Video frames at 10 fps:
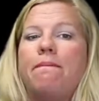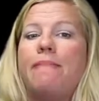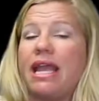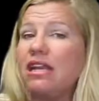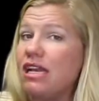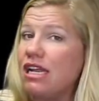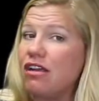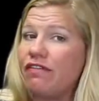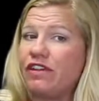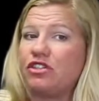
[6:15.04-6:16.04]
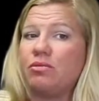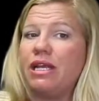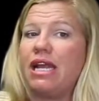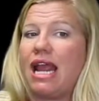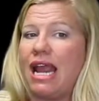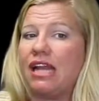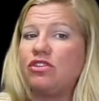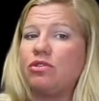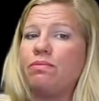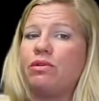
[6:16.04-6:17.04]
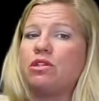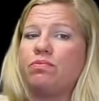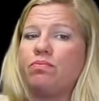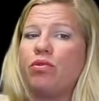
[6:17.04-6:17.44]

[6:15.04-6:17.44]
Banded gear fishermen and shrimpers